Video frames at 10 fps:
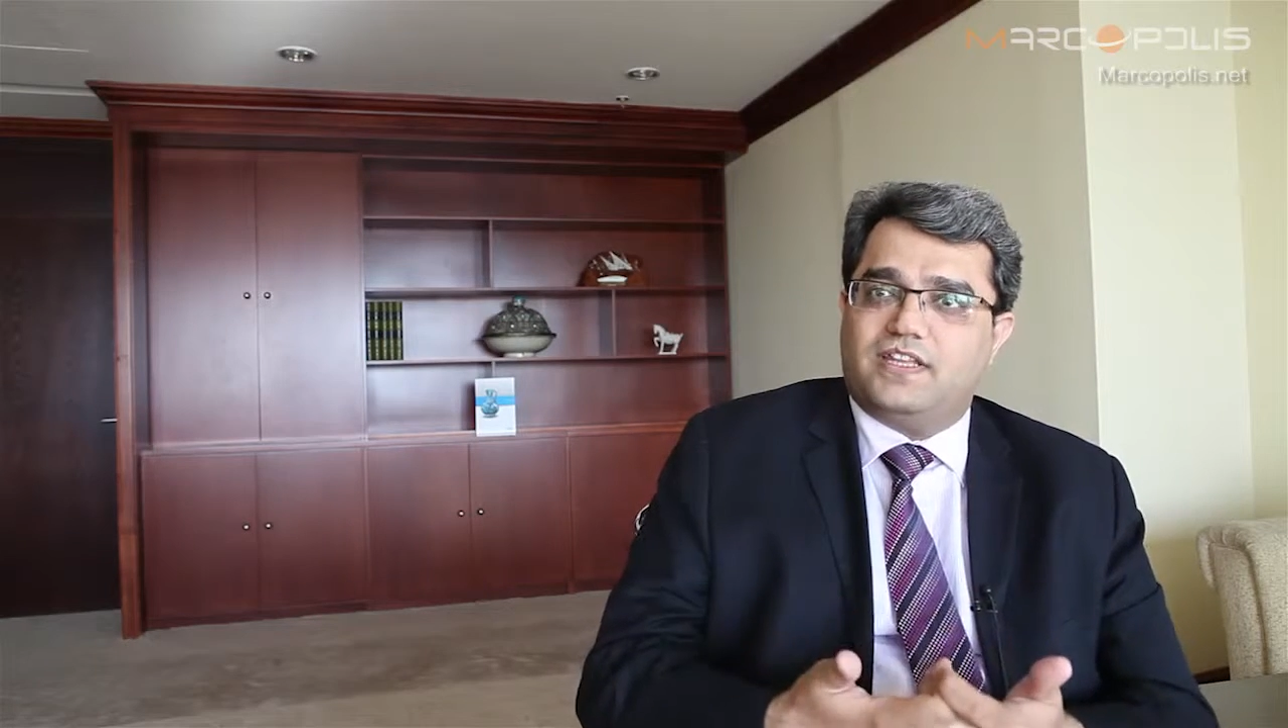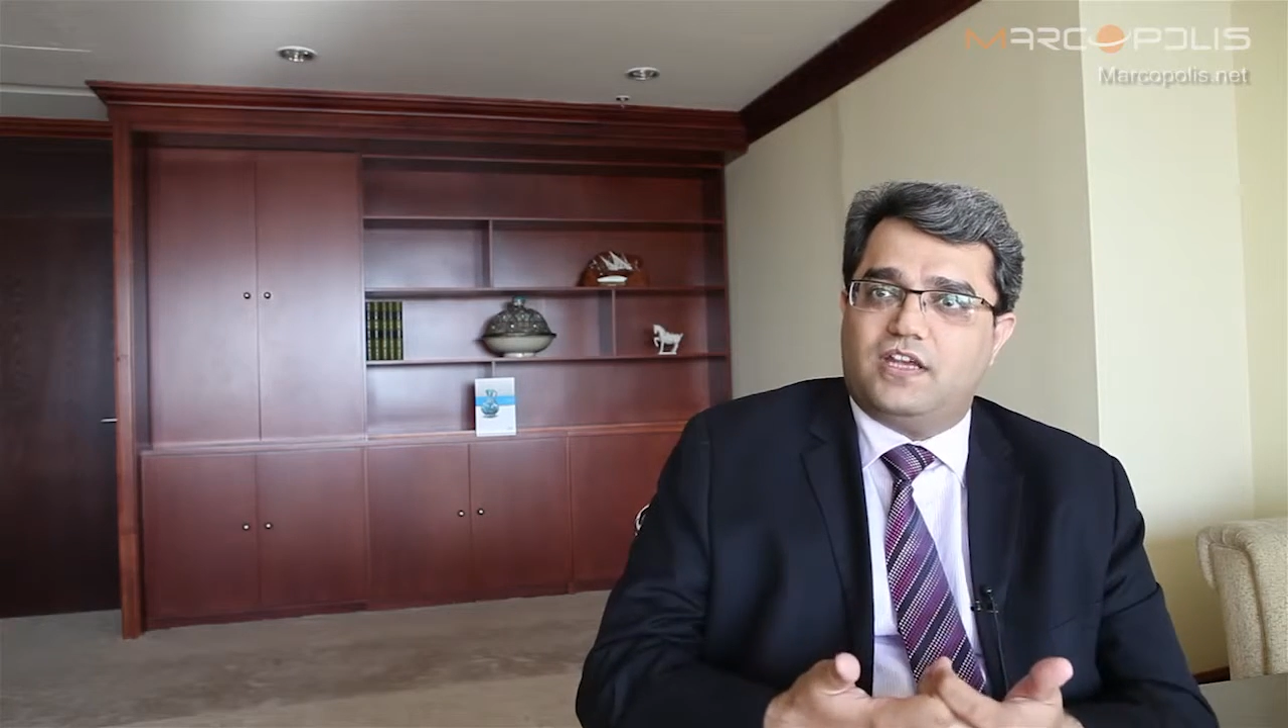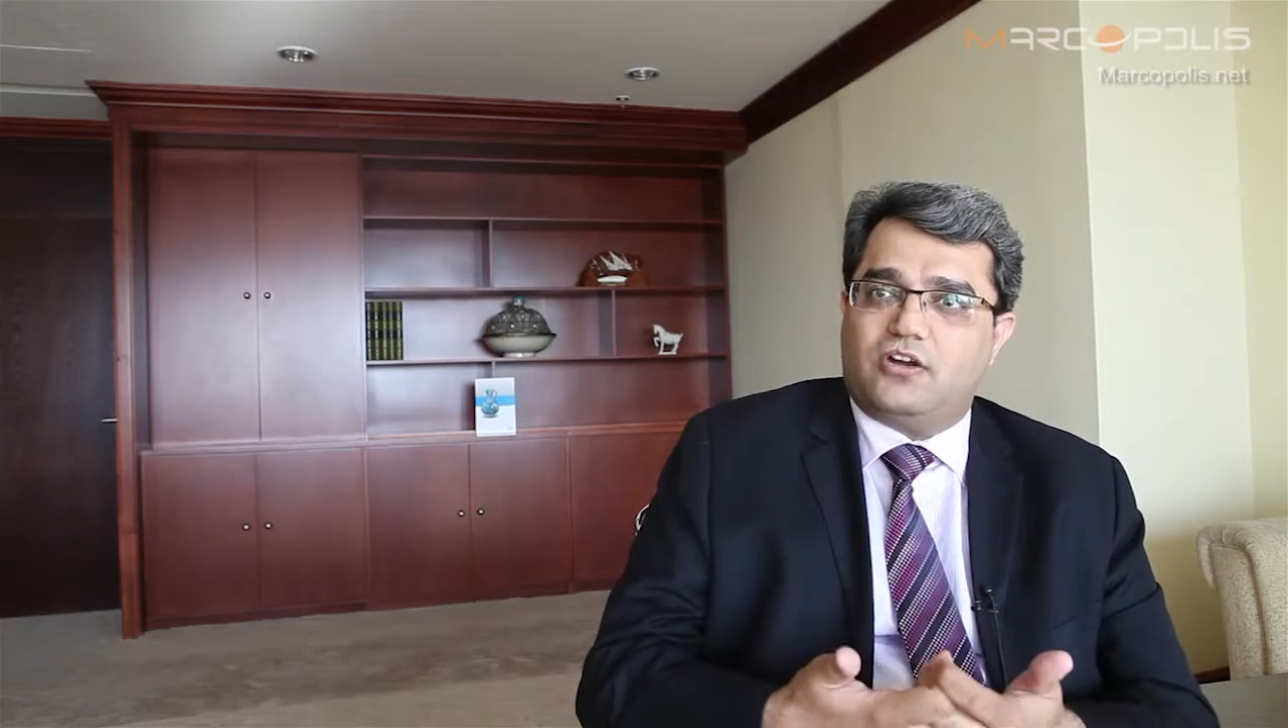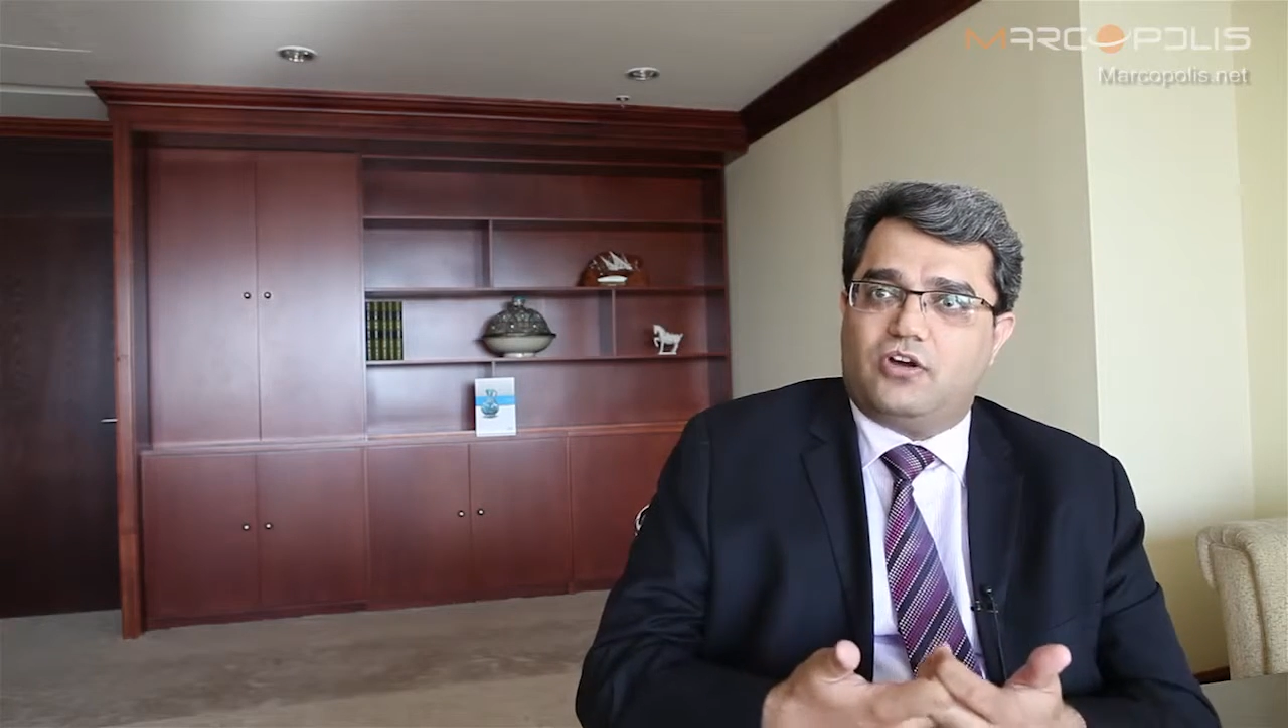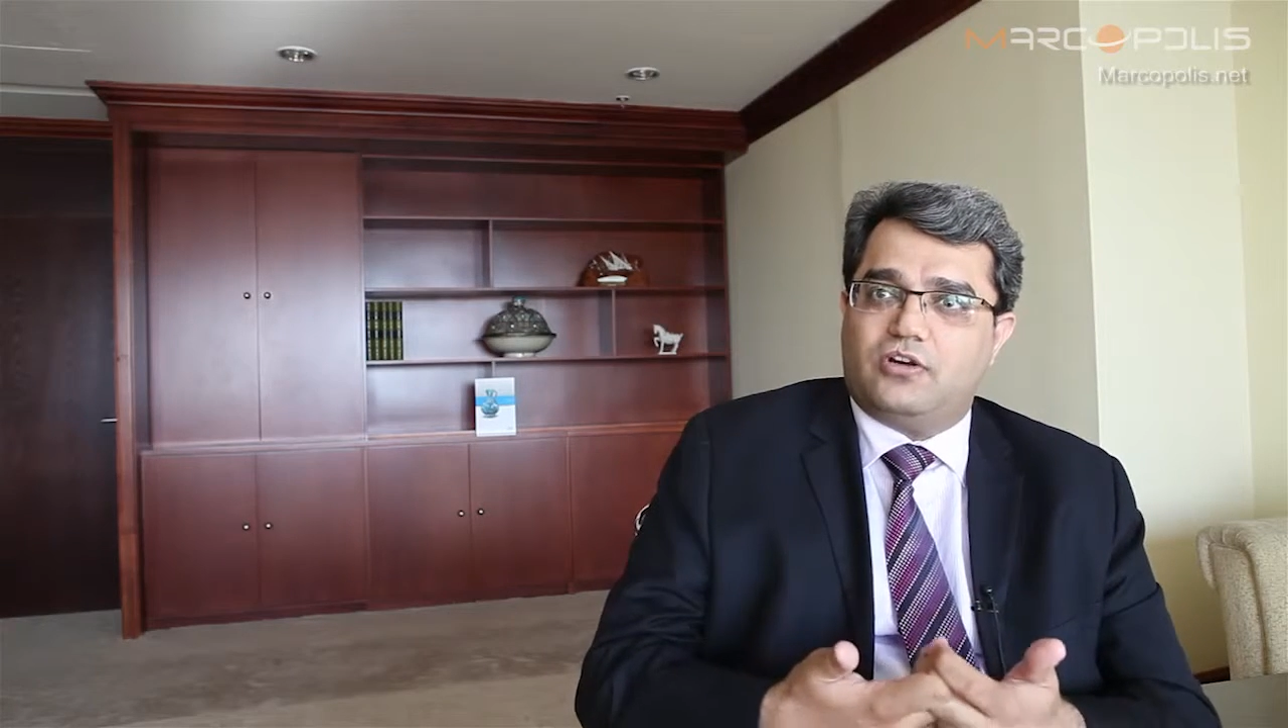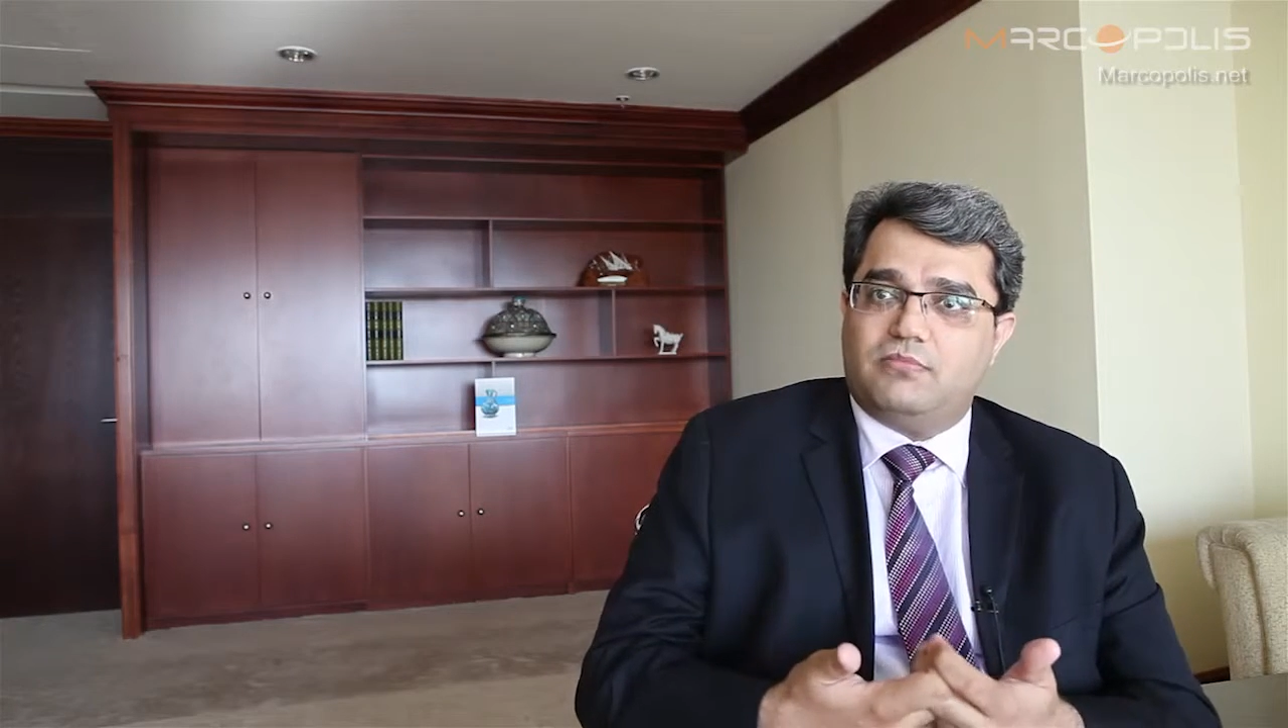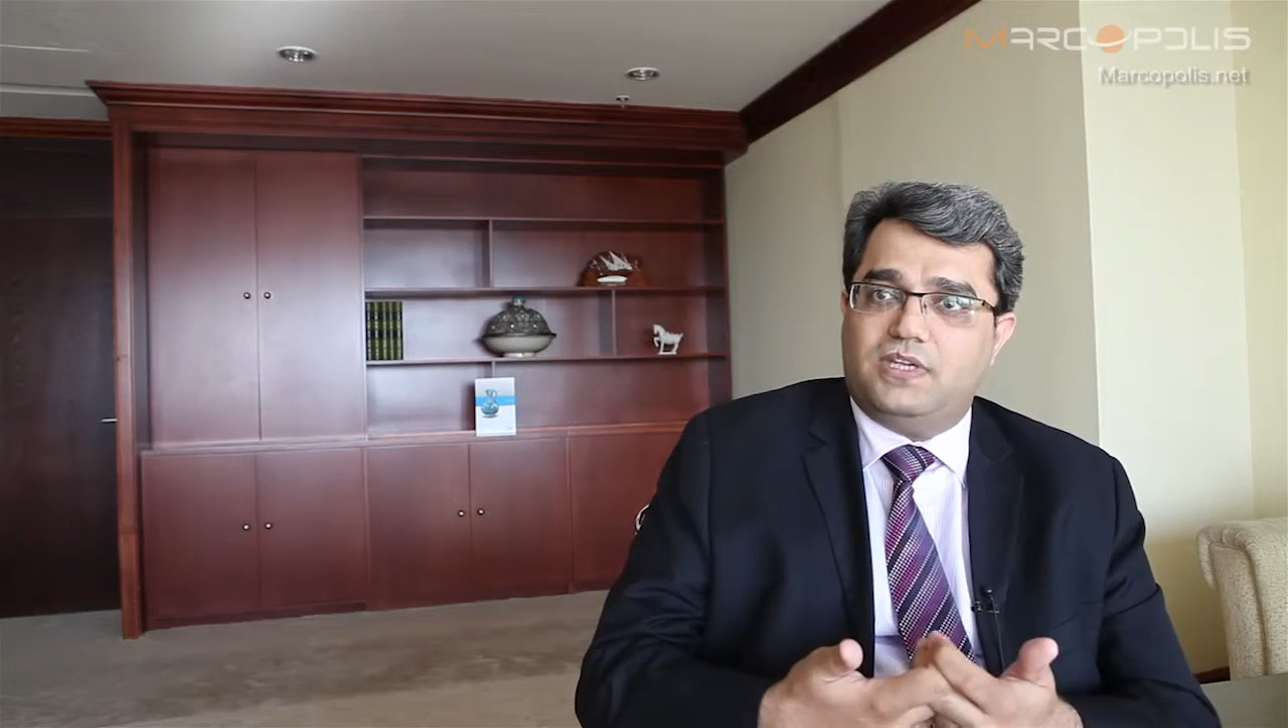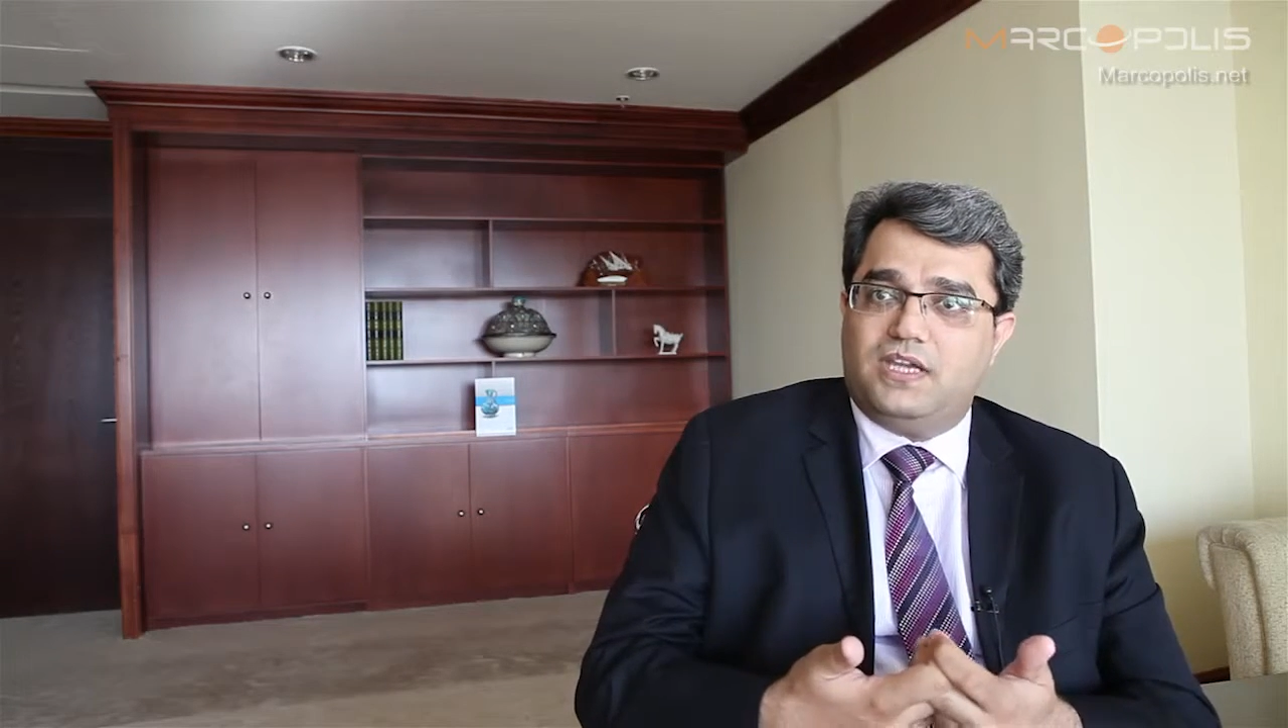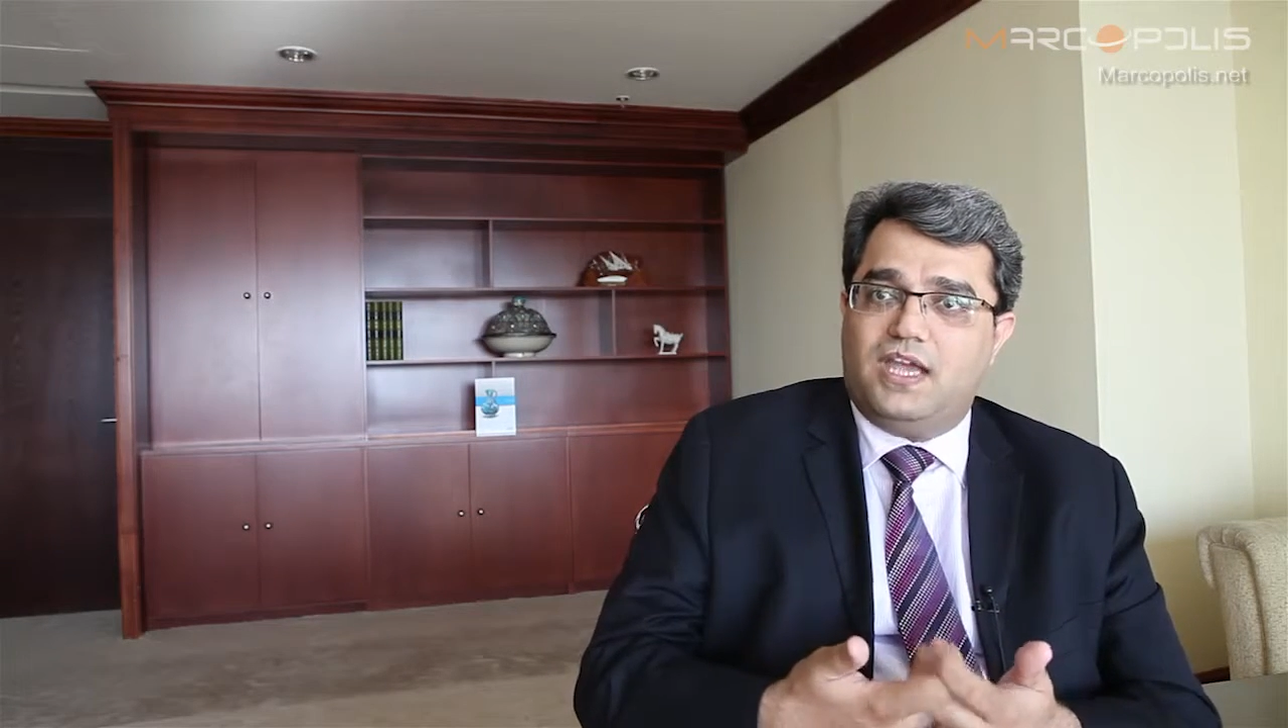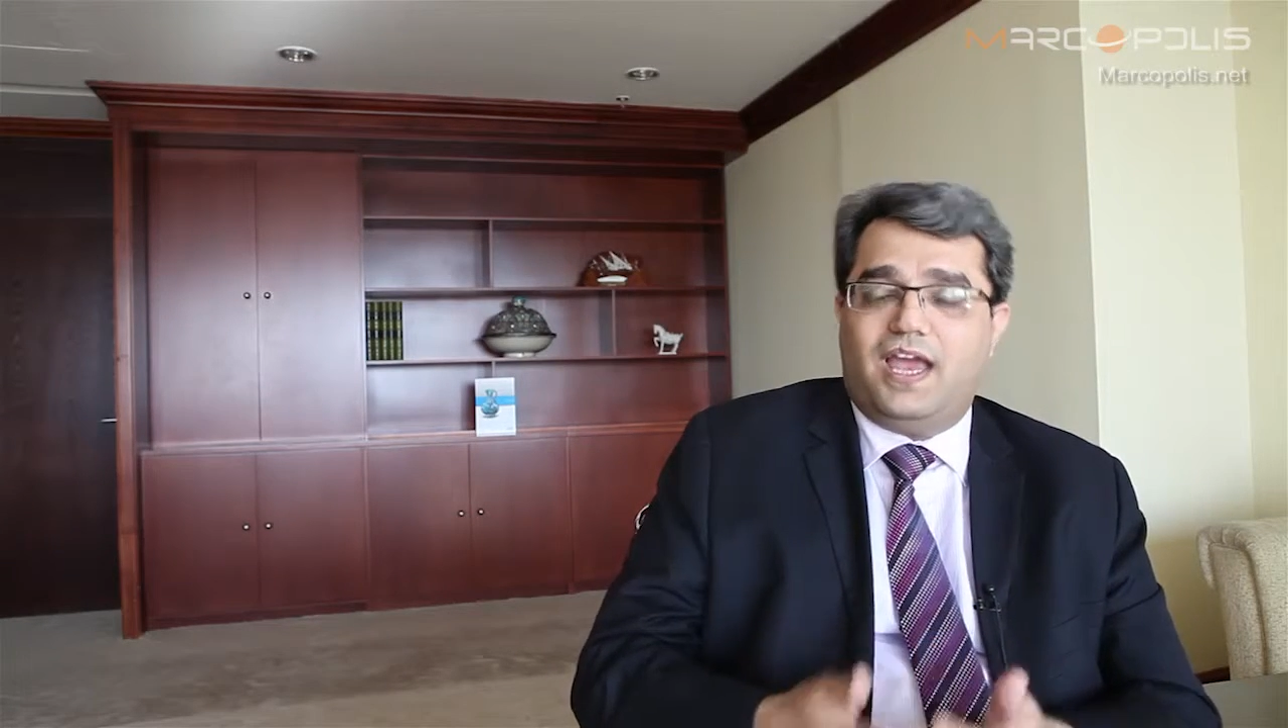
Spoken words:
the economy